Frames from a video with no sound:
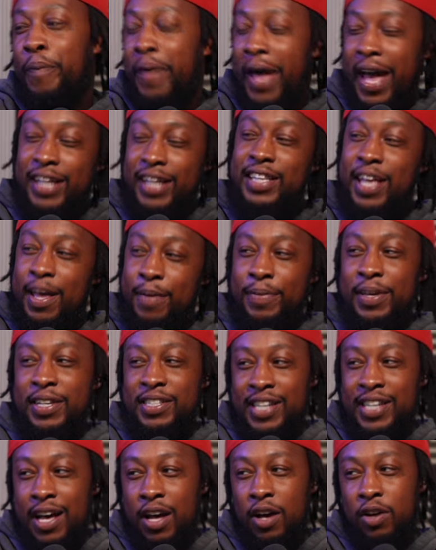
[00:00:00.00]
Packed that
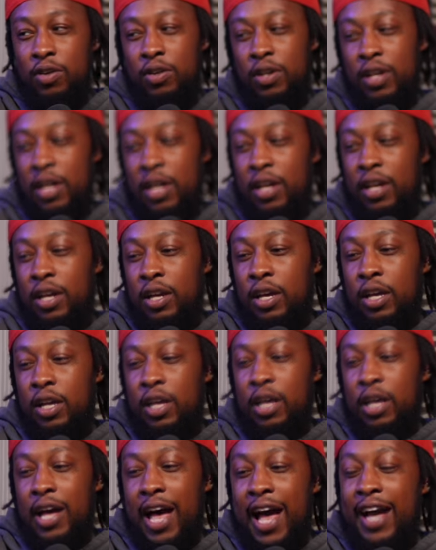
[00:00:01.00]
bitch out. Mm -hmm.
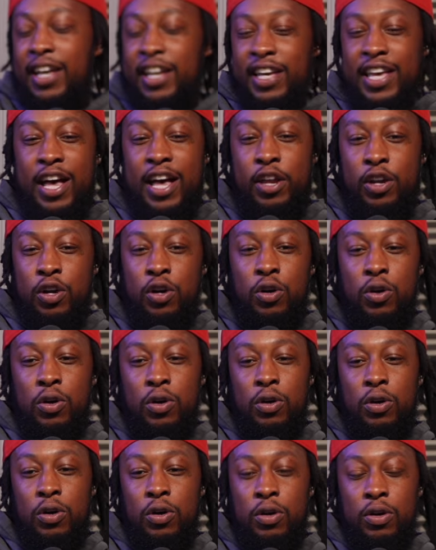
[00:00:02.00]
I could count
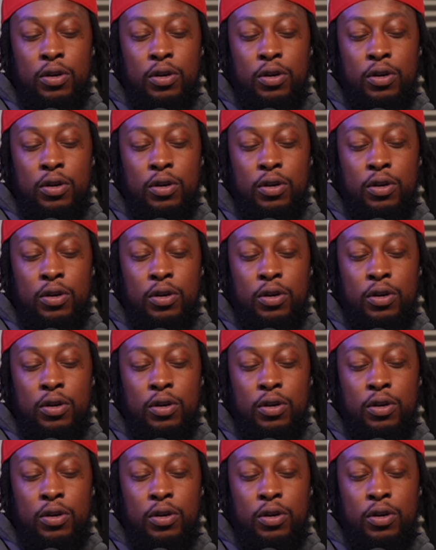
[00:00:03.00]
on